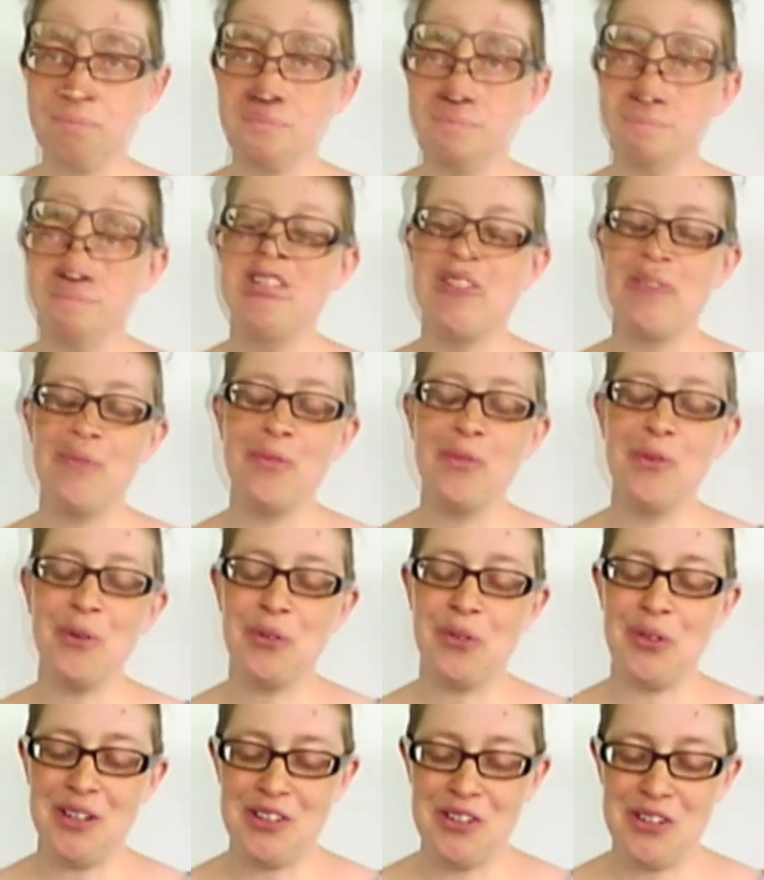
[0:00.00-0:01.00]
So, as a
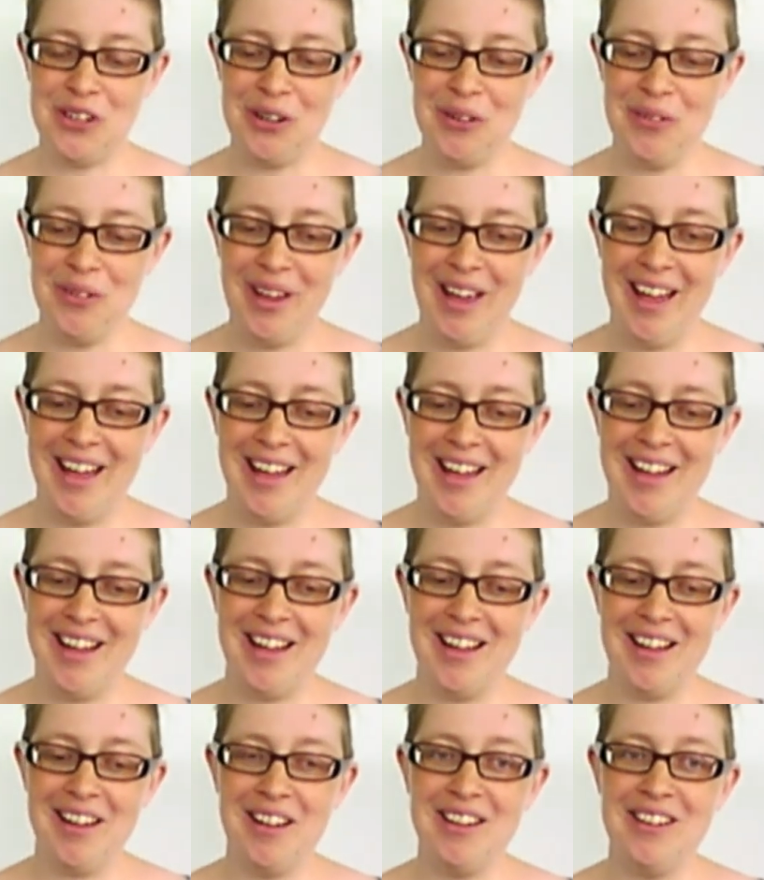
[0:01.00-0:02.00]
fourth issue,
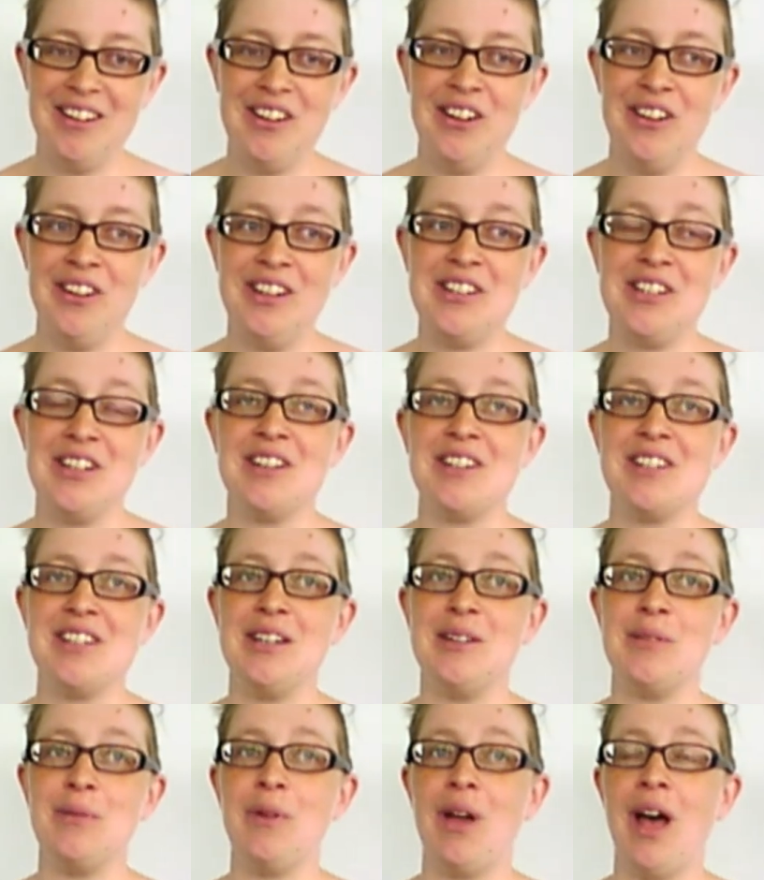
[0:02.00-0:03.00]
uh, you need to
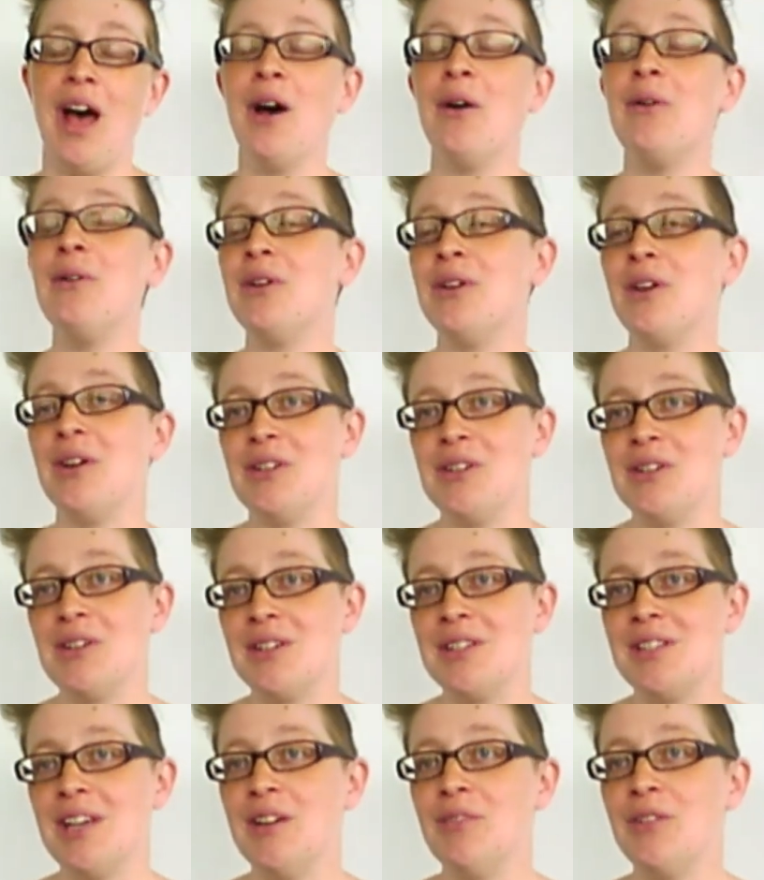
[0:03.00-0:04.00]
consider how you're going to
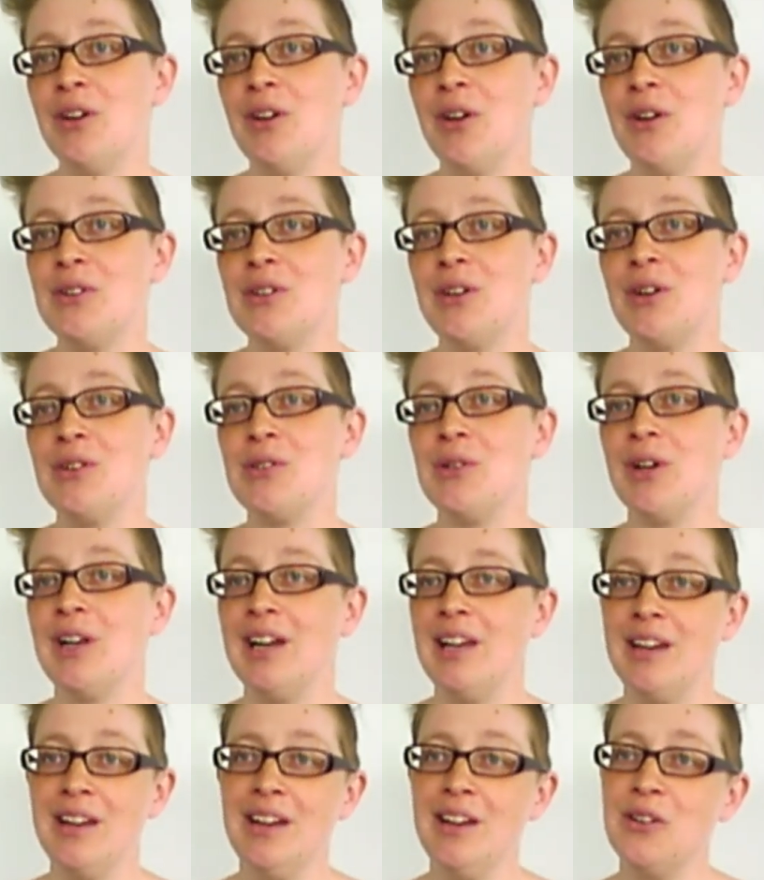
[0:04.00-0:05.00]
conceive. Are you going to go to a
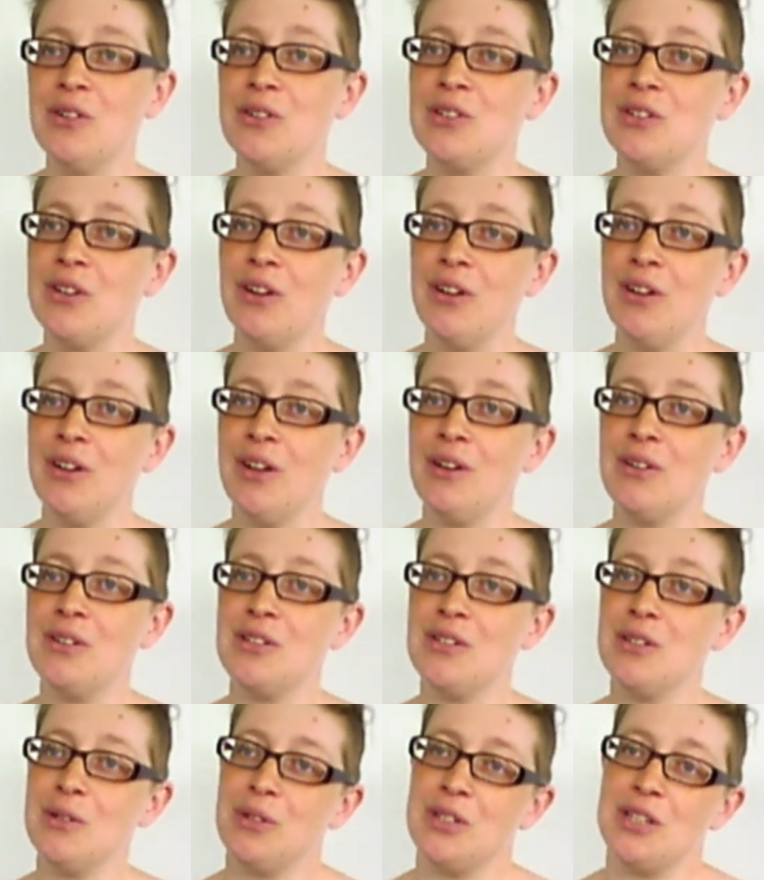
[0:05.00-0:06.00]
clinic, or do, are you going
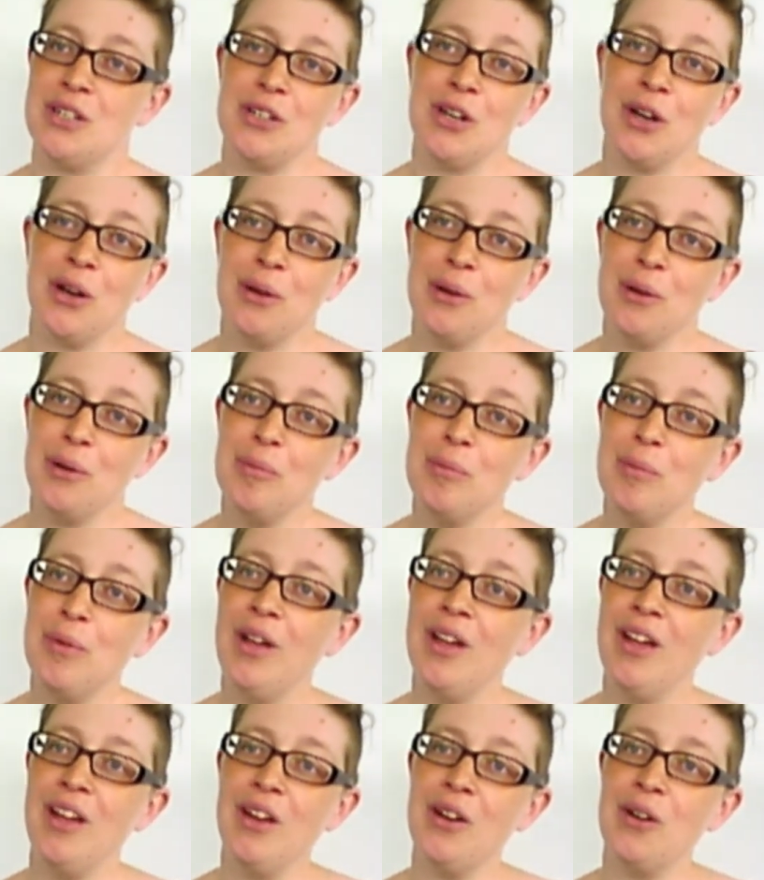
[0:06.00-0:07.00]
to do it at home,
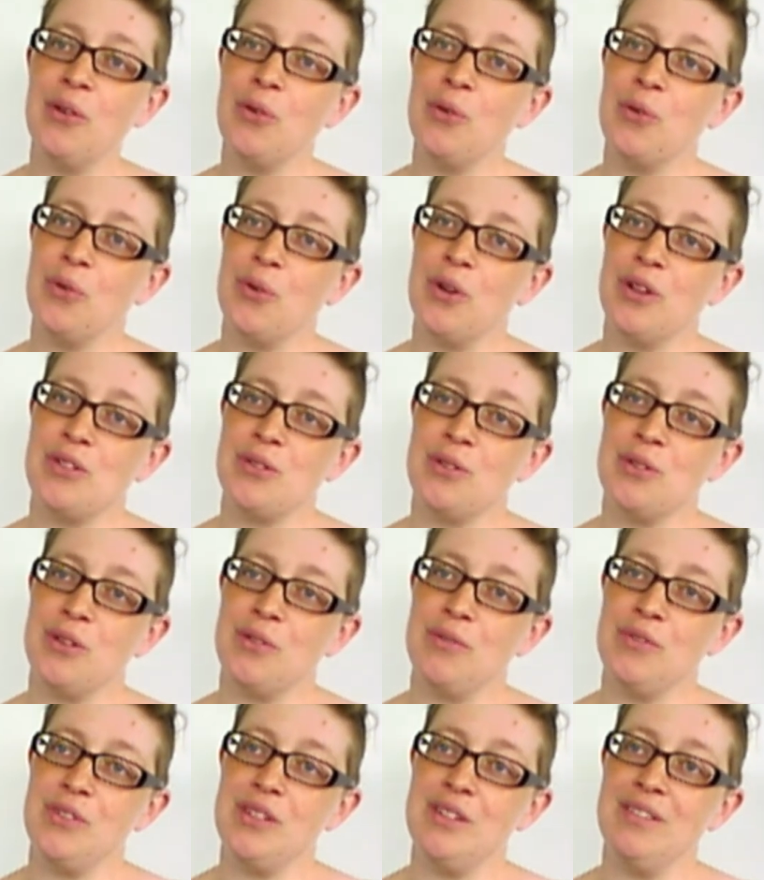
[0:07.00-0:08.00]
or a sort
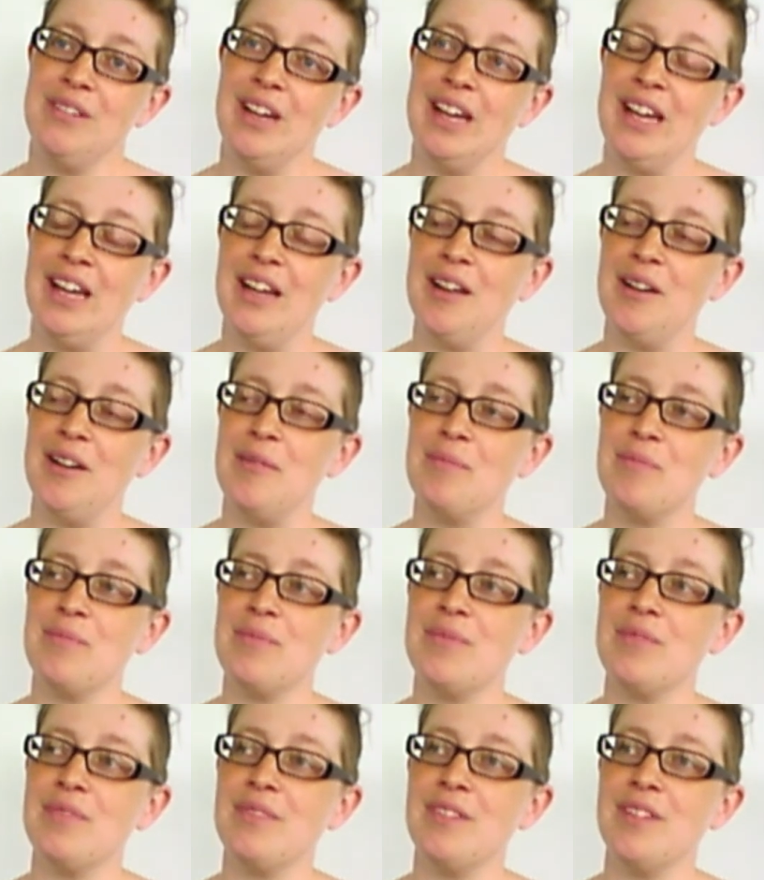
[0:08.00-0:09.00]
of um,
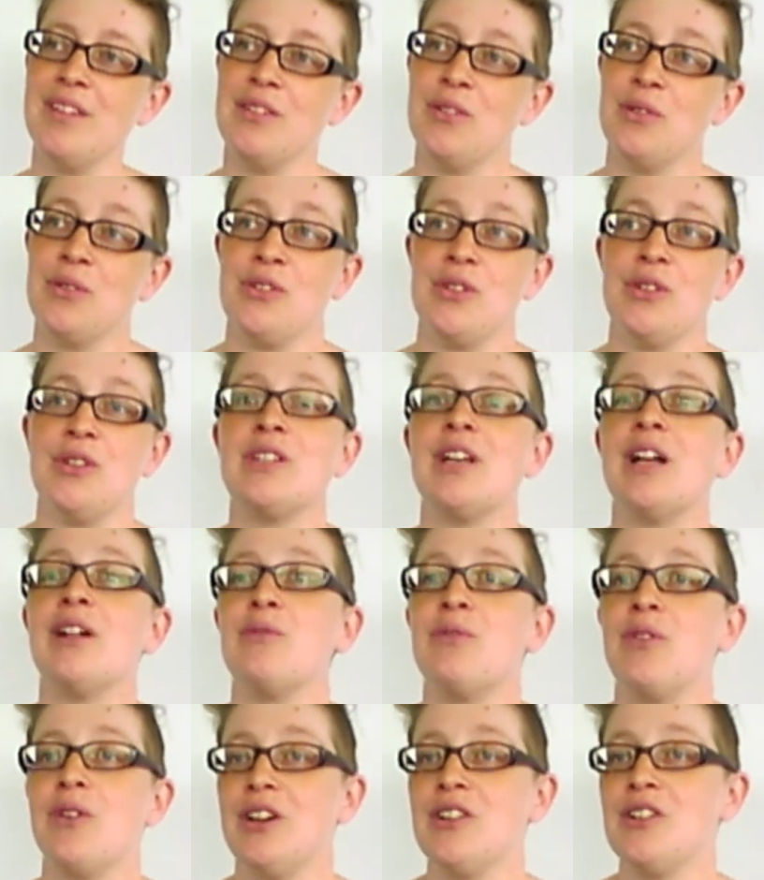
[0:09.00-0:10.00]
also
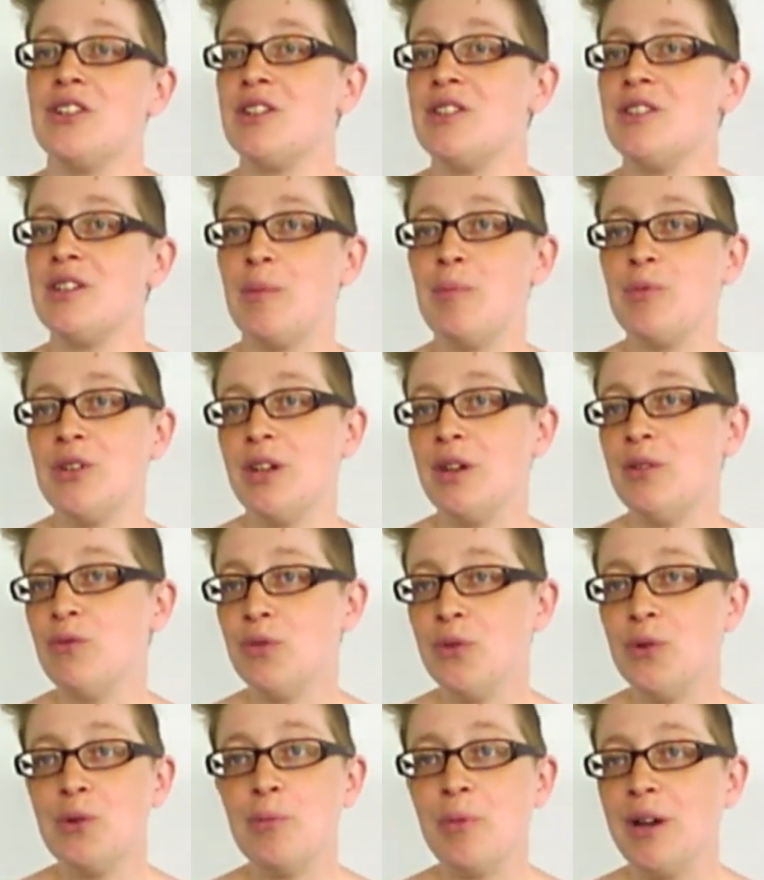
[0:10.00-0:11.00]
self-arranged conception
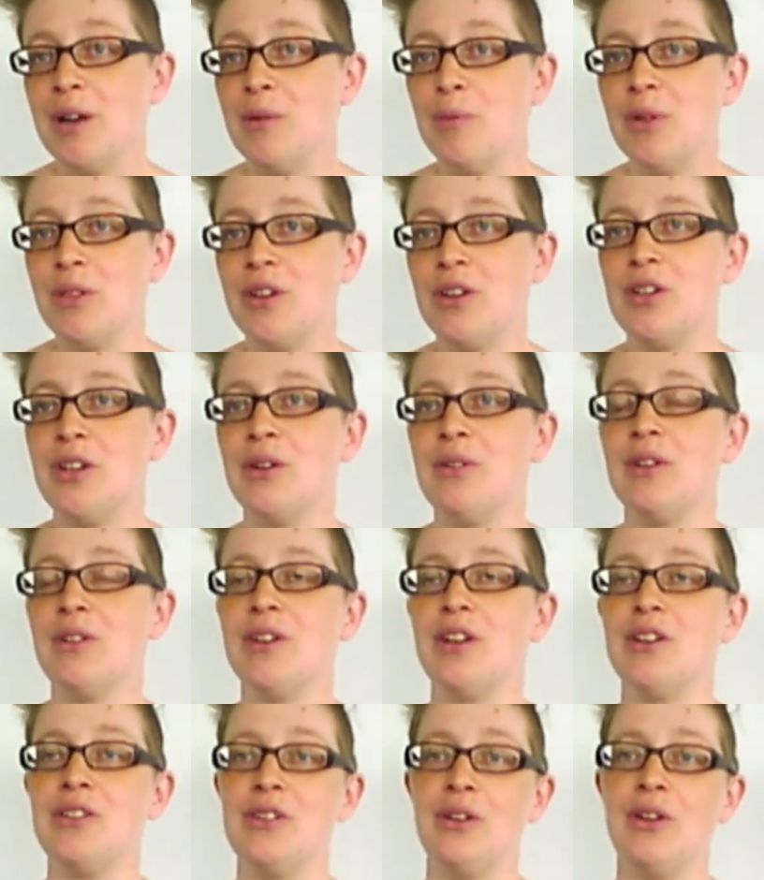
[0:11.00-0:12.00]
informally with a donor
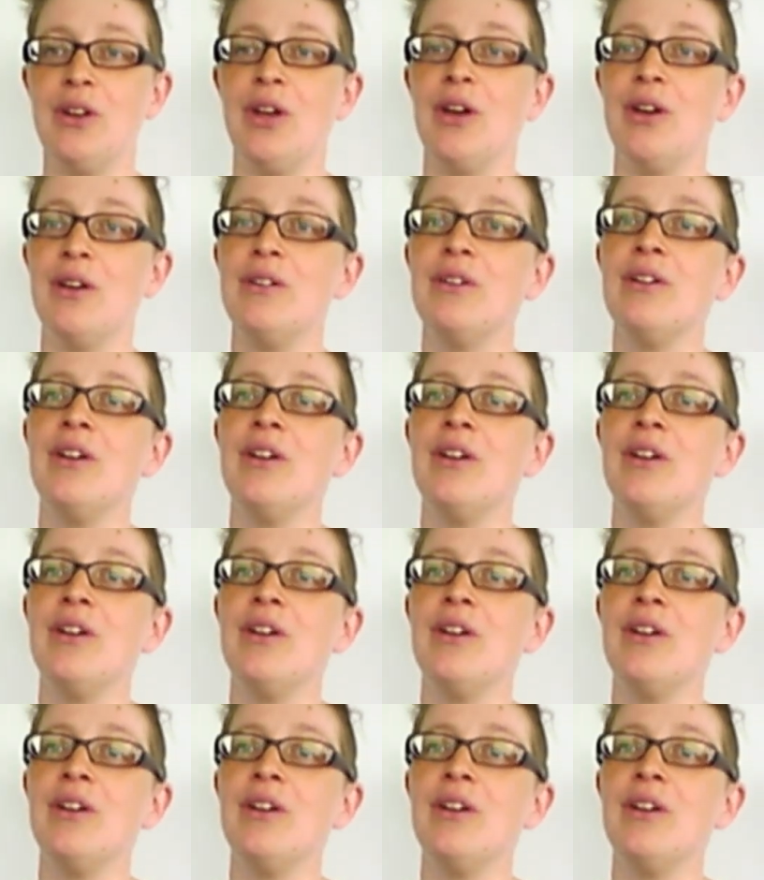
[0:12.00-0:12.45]
that you know?